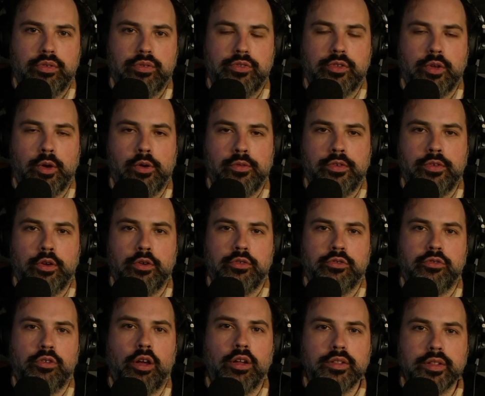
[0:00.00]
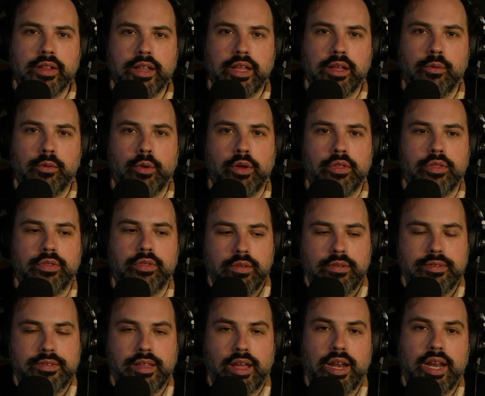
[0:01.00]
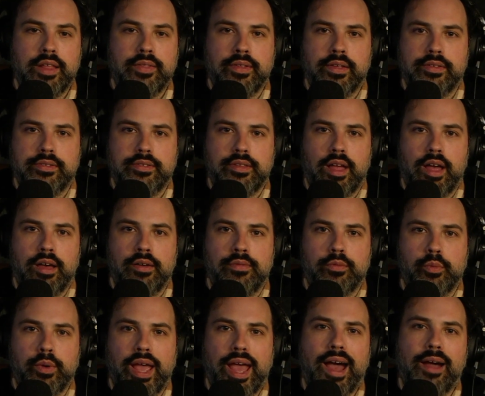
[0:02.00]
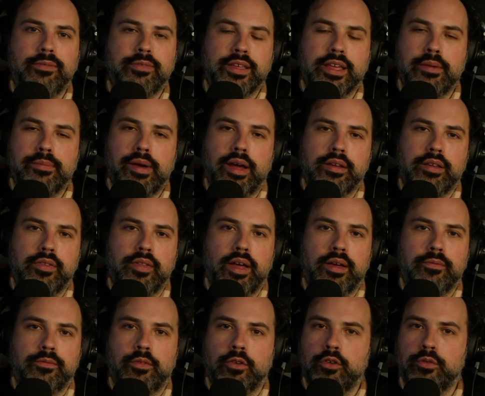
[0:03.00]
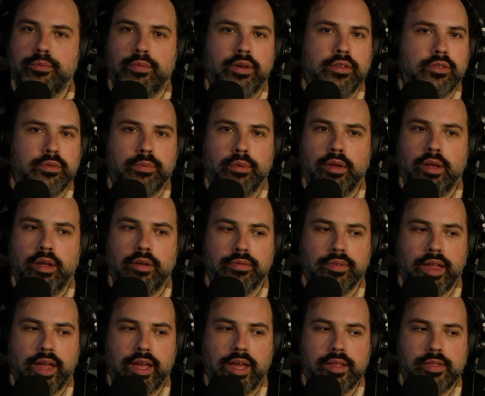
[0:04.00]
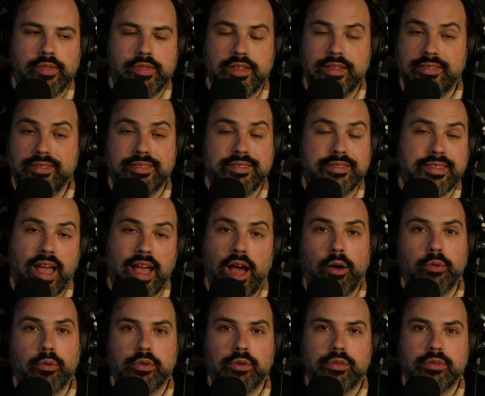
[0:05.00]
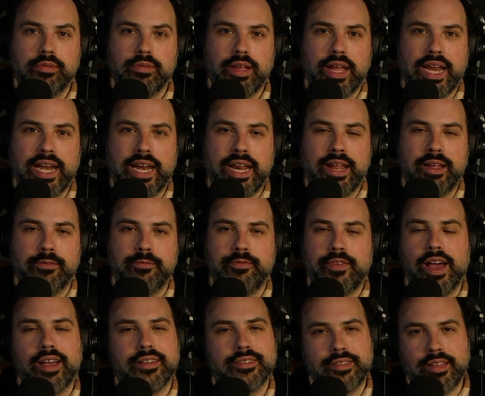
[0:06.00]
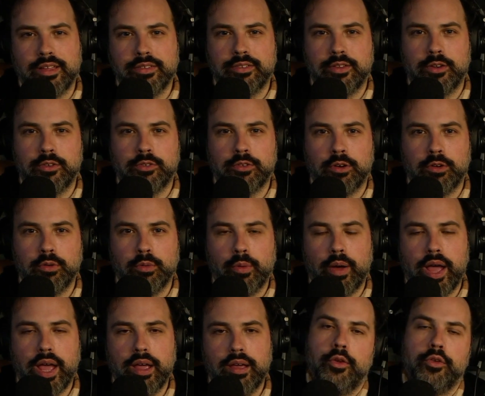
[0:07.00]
So if you're struggling with studying this stuff, we have to get back to that first principle of like, this is sound and it affects us in a certain way.